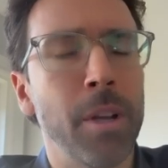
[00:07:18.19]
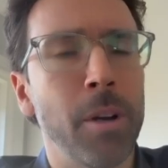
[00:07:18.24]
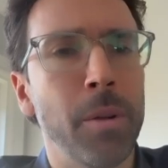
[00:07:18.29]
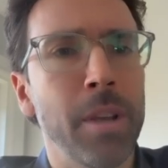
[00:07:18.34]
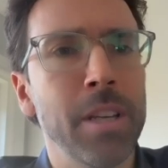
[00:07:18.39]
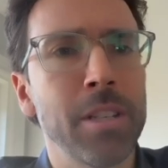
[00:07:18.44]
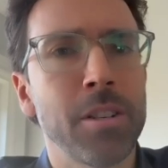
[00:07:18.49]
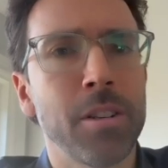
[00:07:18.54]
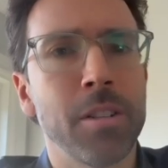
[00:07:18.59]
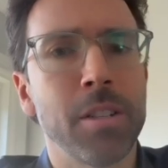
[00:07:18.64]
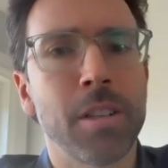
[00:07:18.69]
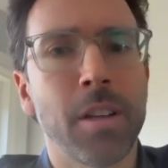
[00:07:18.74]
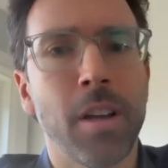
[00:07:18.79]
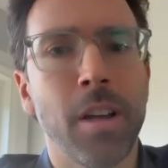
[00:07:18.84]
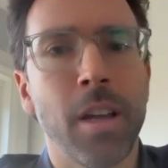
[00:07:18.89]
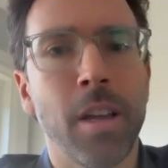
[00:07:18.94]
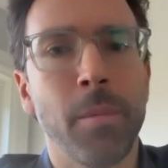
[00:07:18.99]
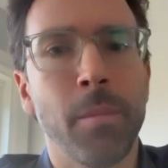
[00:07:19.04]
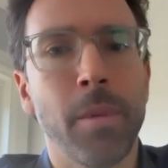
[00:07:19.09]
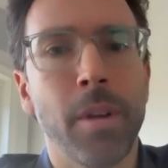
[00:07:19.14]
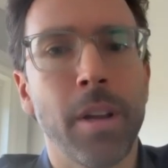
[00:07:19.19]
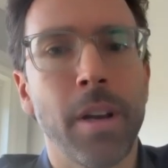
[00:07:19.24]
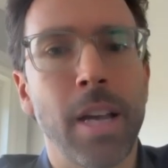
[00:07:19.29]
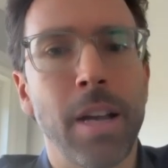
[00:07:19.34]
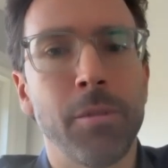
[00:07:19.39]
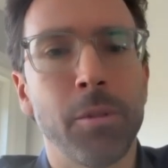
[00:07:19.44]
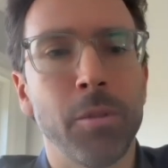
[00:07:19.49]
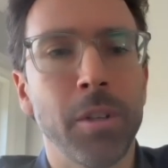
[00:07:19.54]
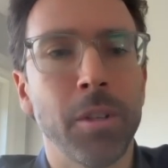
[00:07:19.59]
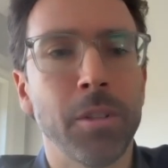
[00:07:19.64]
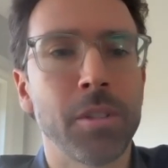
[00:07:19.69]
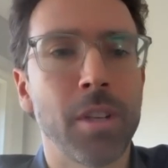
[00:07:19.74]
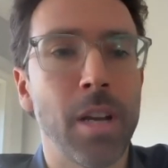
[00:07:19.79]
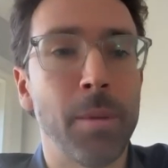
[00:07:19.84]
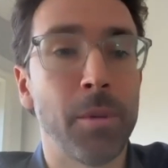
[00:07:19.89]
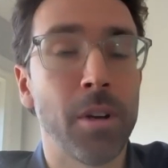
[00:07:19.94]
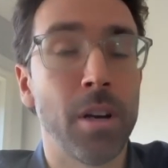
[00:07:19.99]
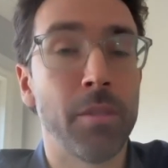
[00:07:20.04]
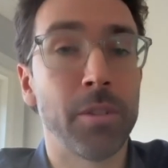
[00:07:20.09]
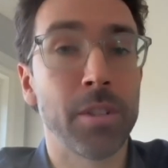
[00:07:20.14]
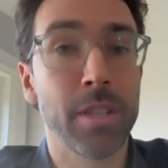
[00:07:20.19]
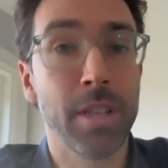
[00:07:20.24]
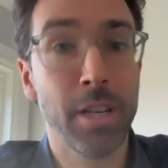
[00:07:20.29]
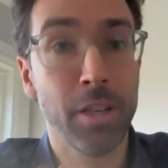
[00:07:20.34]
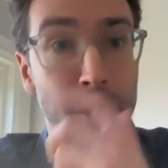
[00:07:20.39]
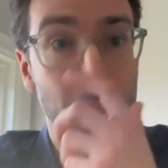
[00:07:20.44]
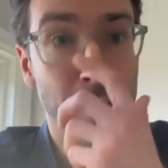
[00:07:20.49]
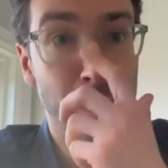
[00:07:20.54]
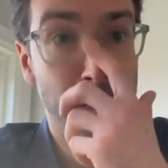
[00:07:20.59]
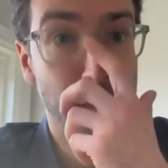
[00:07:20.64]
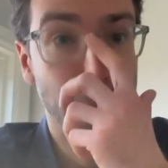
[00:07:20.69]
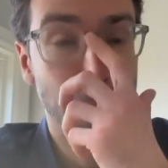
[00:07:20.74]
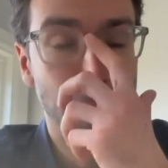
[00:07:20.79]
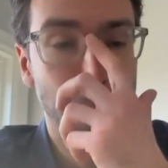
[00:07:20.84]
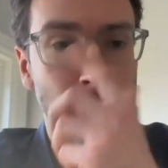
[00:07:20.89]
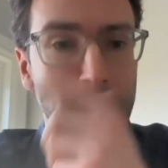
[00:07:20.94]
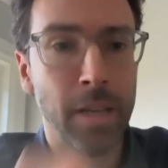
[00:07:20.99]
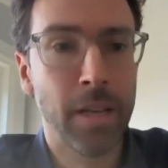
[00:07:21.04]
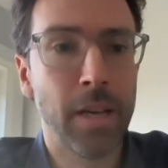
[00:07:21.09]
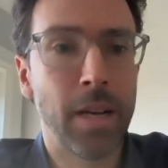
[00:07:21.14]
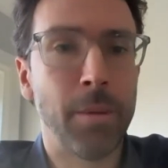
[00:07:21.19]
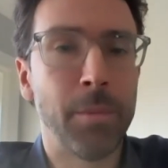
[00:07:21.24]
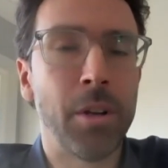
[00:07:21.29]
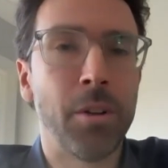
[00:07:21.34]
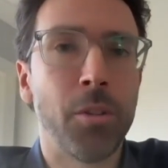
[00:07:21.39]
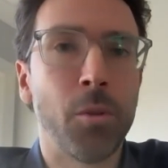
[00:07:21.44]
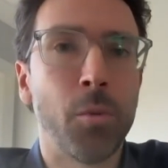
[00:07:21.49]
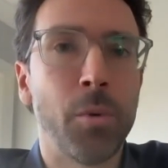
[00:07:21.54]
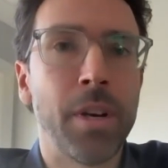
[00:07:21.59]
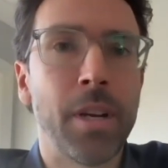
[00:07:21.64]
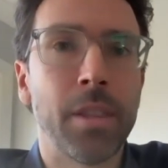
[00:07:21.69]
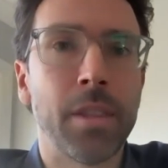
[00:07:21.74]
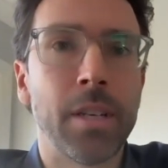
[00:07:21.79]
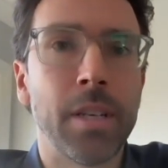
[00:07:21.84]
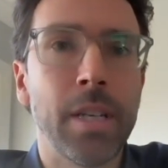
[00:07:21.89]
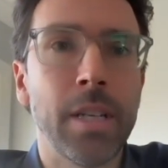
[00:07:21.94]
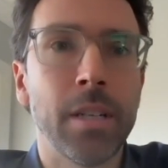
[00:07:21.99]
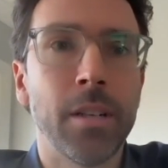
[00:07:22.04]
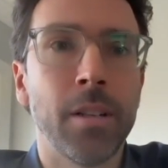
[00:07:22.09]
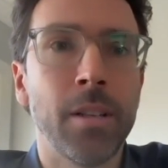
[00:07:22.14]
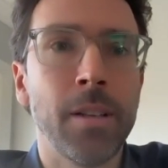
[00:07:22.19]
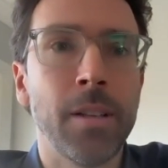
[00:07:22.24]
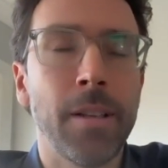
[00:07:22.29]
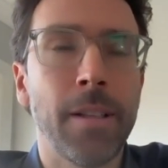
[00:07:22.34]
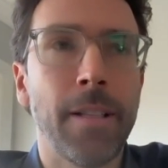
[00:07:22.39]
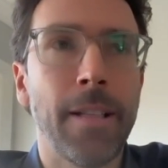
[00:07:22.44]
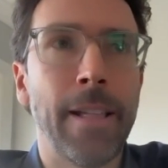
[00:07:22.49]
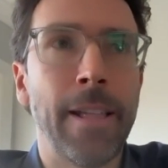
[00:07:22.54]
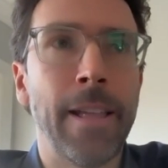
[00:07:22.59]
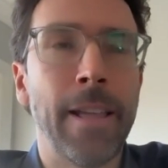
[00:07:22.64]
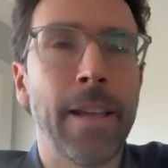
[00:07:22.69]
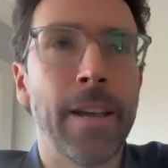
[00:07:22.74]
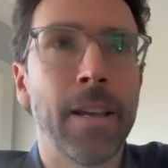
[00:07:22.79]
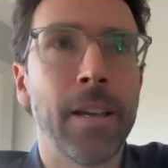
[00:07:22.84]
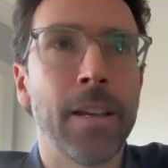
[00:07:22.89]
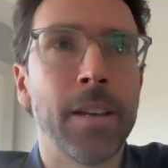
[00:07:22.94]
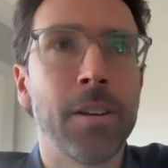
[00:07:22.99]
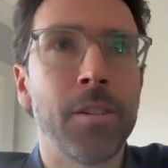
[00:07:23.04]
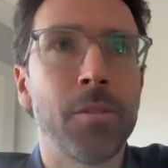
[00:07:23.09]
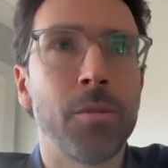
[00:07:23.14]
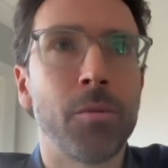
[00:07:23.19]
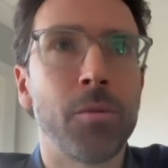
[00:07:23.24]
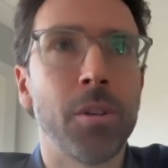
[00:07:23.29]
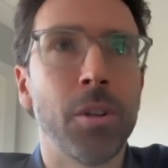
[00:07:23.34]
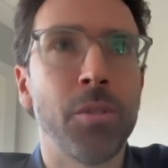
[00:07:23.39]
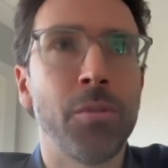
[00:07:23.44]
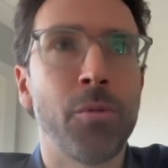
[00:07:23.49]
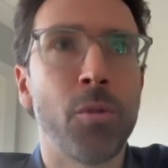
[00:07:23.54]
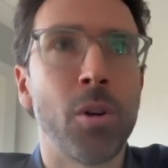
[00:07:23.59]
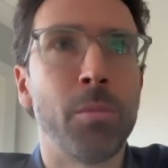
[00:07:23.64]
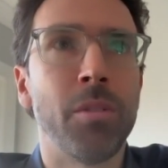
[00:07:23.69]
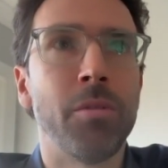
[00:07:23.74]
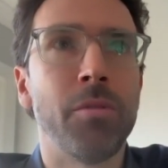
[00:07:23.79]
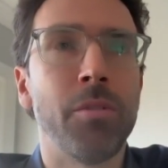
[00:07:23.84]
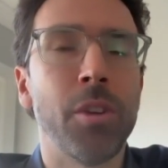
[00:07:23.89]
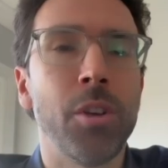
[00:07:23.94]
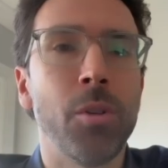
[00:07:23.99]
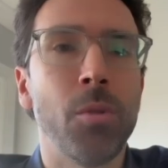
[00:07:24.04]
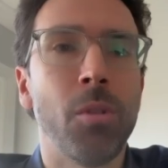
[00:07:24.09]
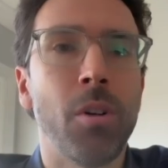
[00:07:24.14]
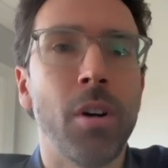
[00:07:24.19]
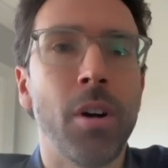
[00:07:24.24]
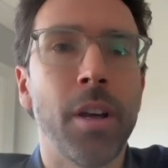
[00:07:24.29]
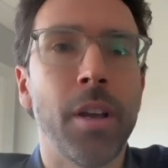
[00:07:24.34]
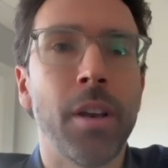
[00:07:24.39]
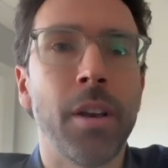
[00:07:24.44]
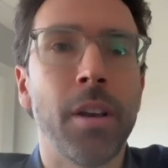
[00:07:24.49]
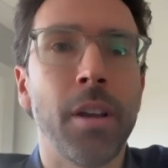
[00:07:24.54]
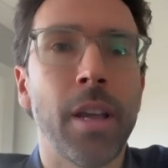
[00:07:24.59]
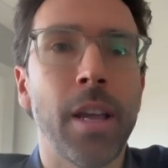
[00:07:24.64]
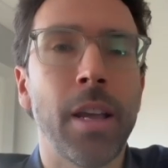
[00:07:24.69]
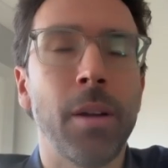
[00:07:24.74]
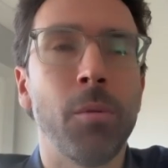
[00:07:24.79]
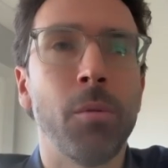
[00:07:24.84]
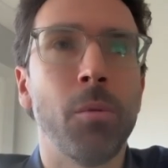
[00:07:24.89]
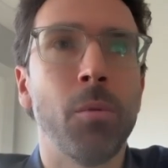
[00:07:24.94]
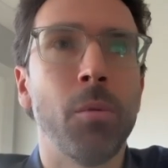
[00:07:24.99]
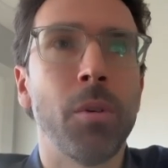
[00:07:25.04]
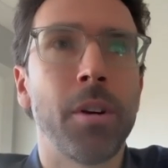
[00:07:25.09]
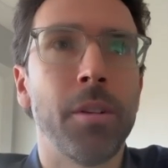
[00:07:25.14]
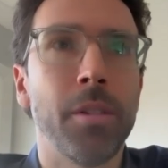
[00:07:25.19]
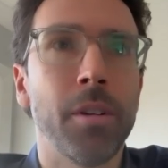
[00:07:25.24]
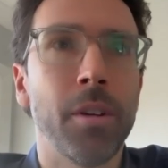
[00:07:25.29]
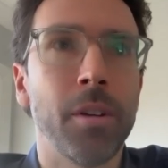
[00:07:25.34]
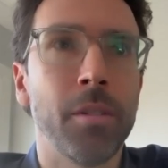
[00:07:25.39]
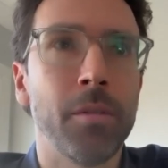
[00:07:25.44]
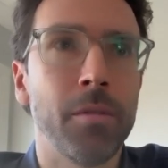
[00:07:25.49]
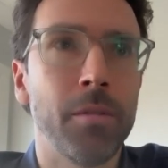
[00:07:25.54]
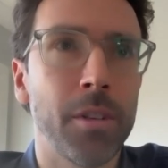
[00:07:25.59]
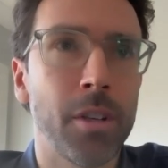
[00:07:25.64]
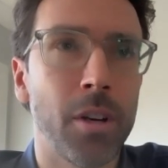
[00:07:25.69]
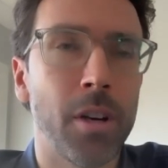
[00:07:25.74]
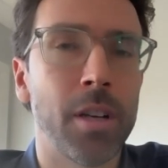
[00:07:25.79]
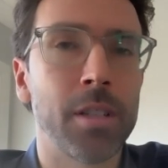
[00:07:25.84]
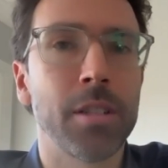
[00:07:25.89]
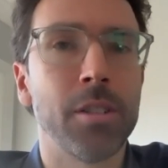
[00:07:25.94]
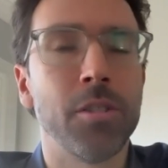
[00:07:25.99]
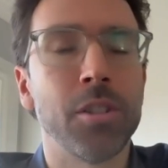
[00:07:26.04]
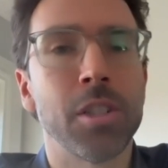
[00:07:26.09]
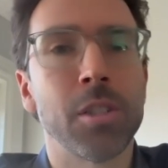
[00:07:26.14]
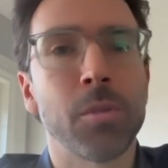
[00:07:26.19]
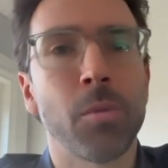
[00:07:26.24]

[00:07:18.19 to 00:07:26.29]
Eastern time and have a real time conversation, the week of the deal, and really form a view on, hey, what are the cost synergies?